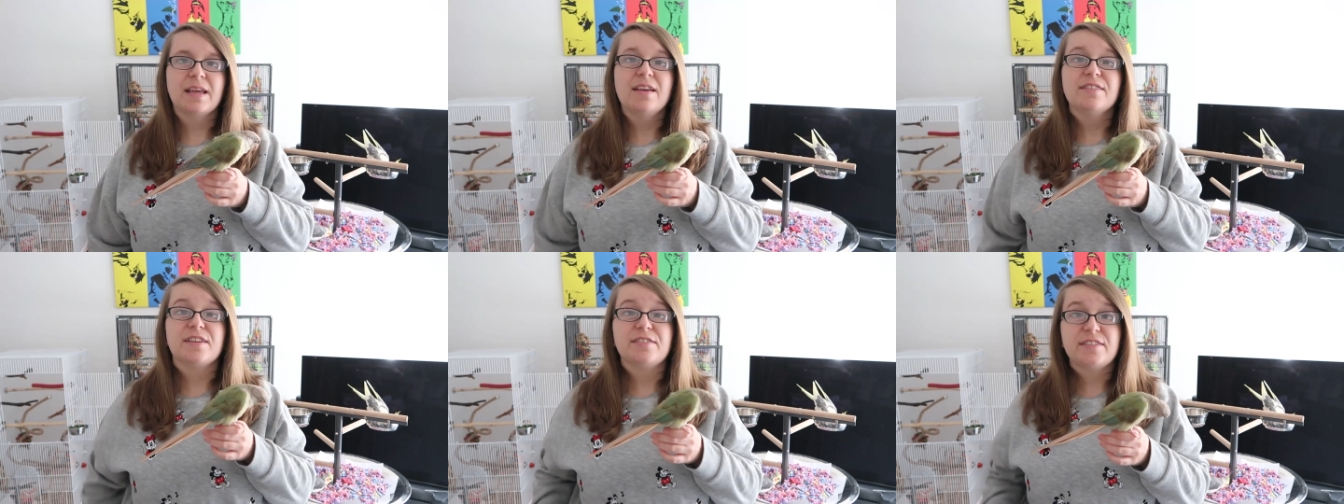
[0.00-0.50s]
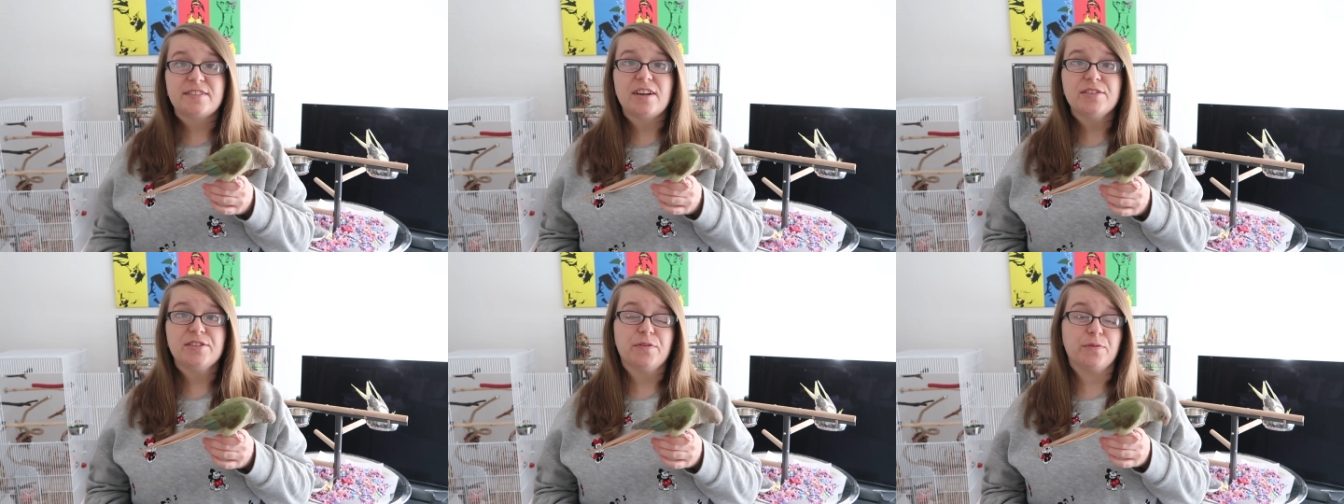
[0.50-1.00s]
So to
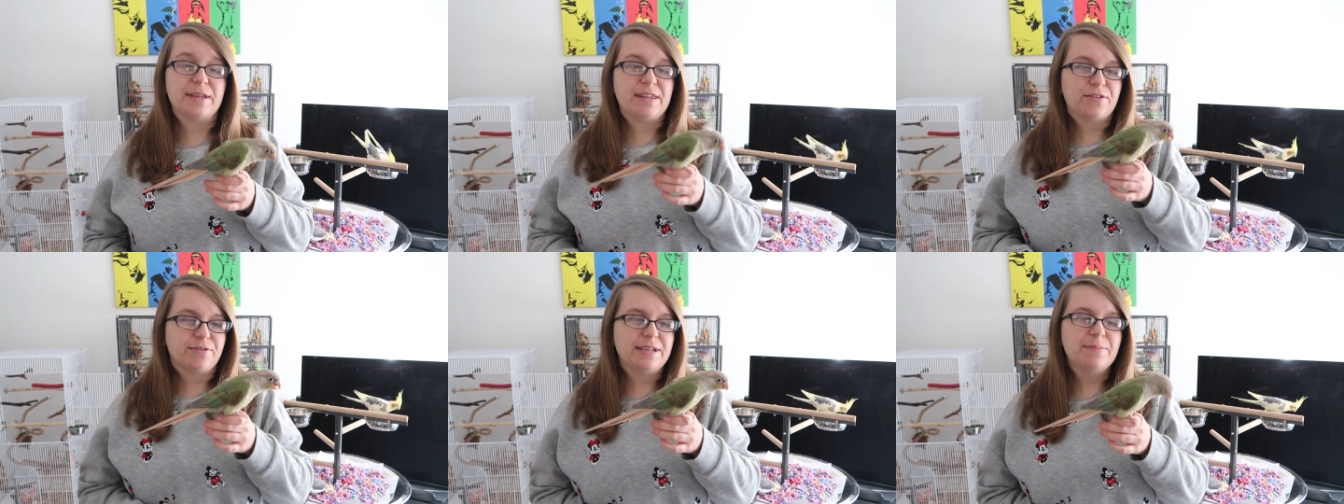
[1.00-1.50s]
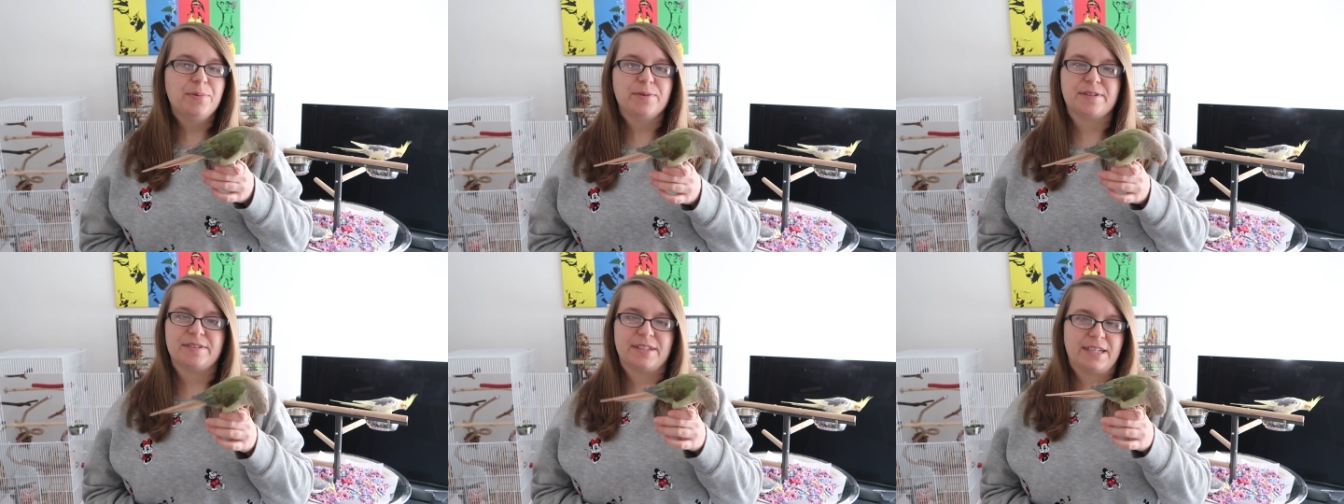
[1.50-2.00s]
start off with, it's really
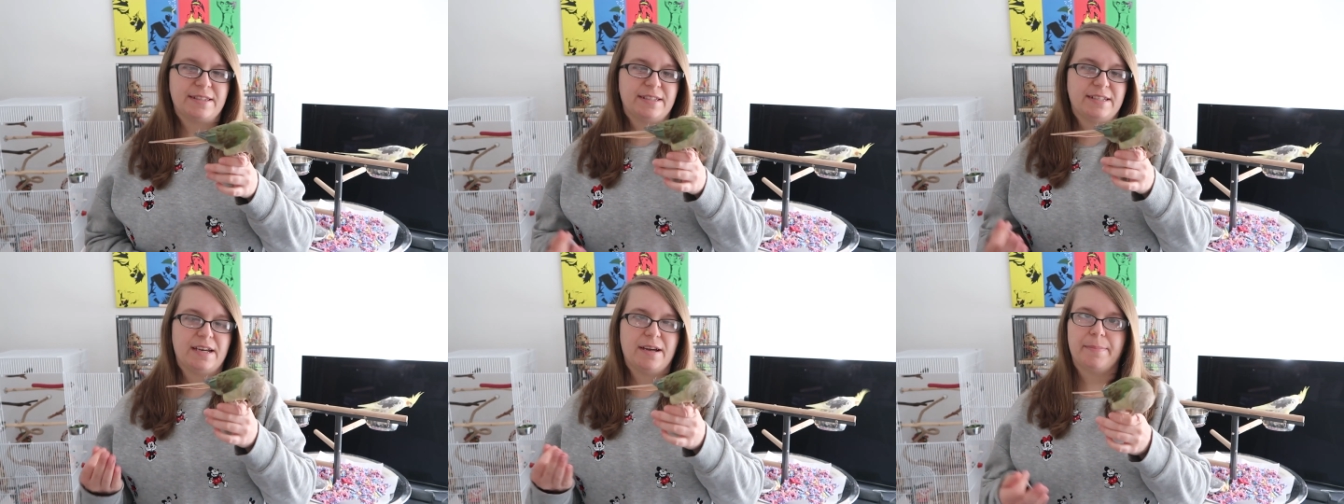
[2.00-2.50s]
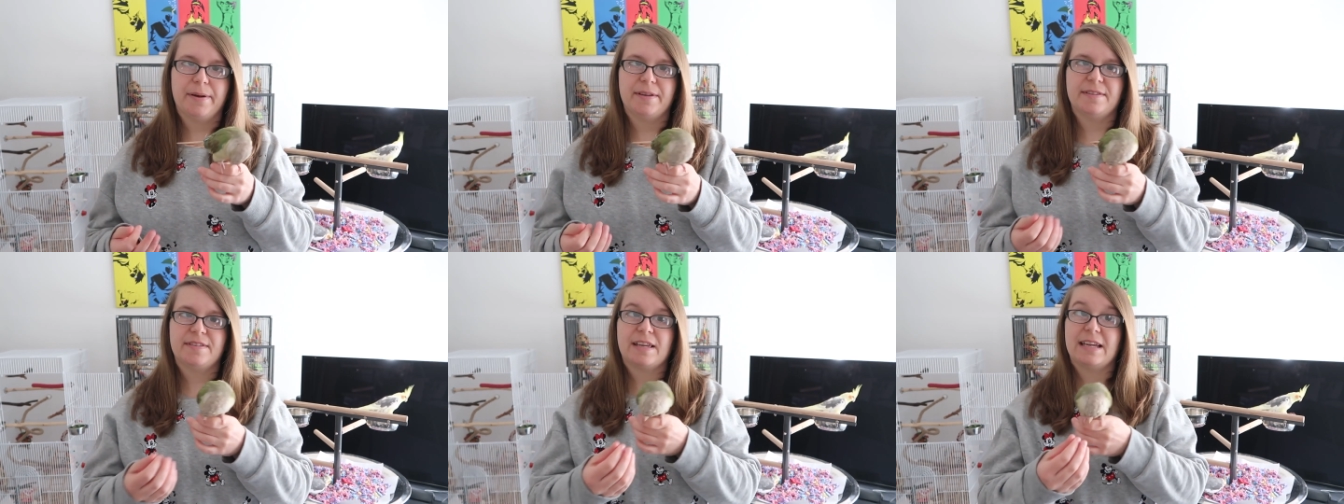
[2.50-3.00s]
important to consider a
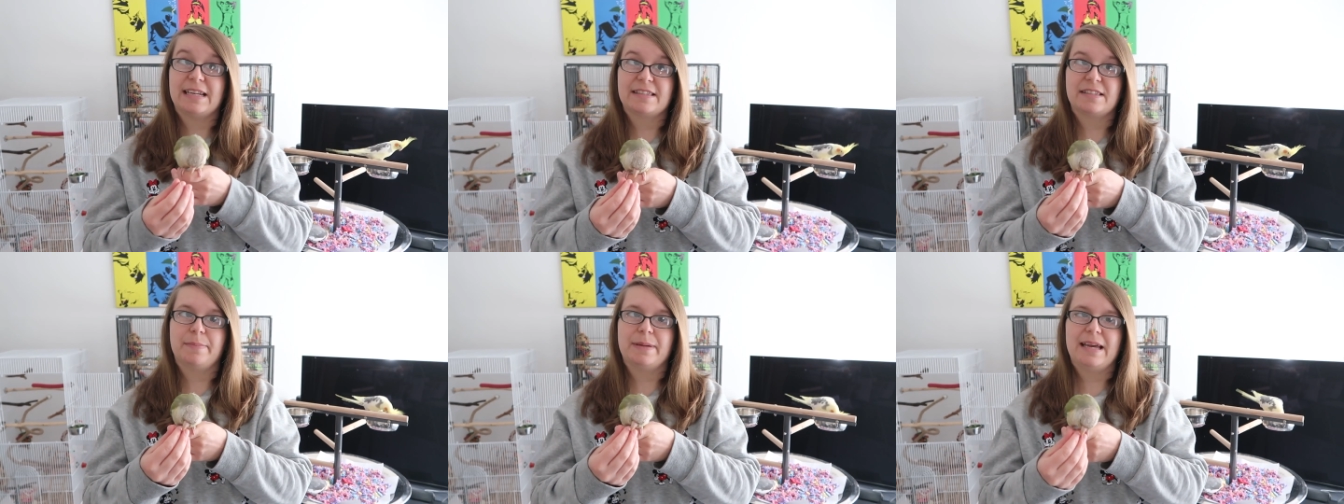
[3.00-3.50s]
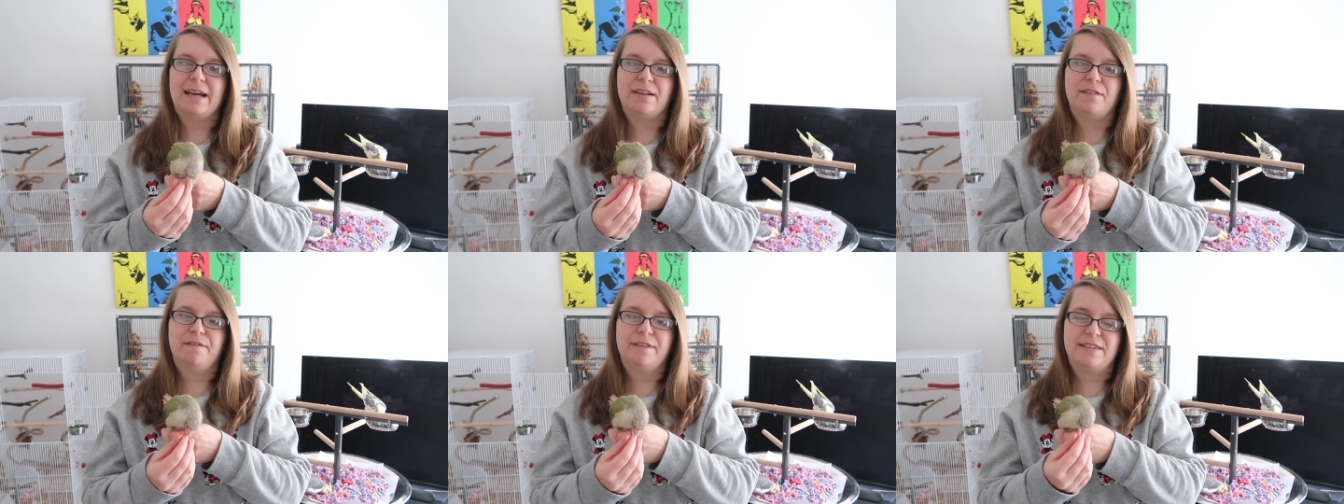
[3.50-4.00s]
bird's anatomy
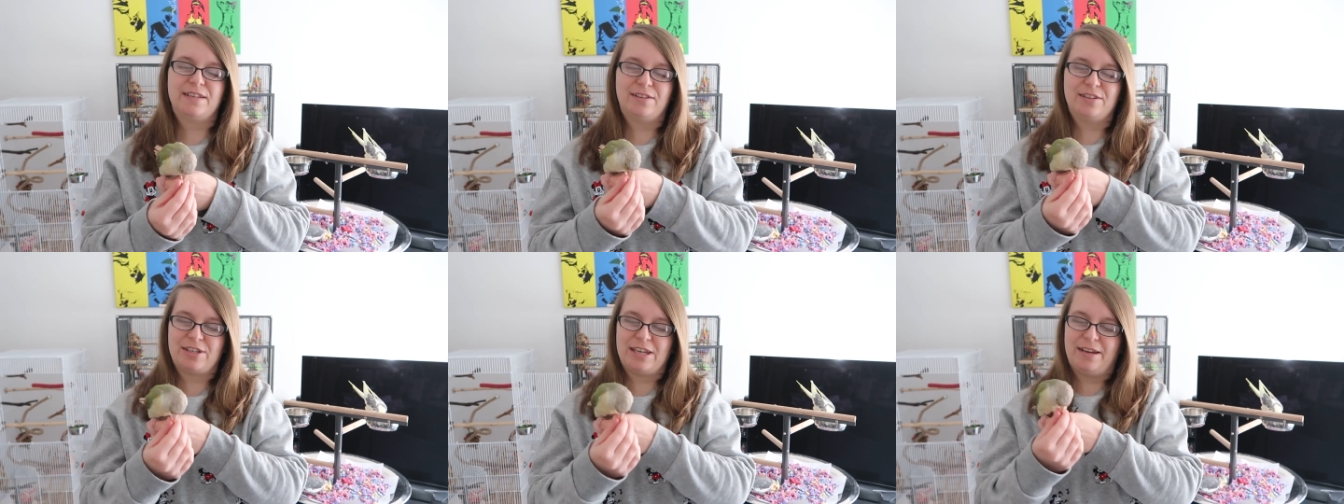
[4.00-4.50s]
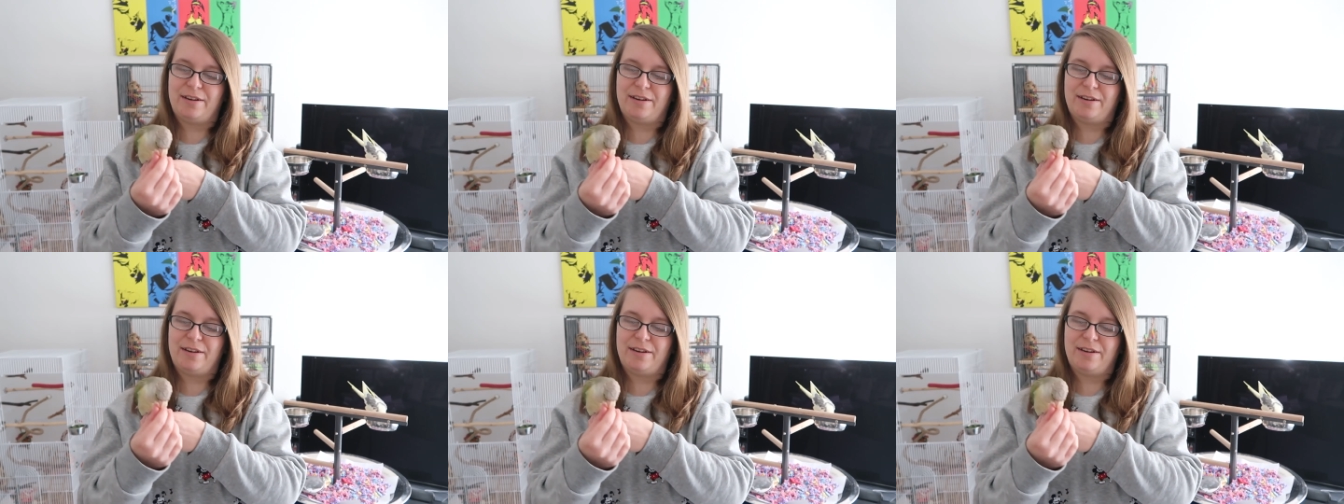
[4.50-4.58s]
and physiology.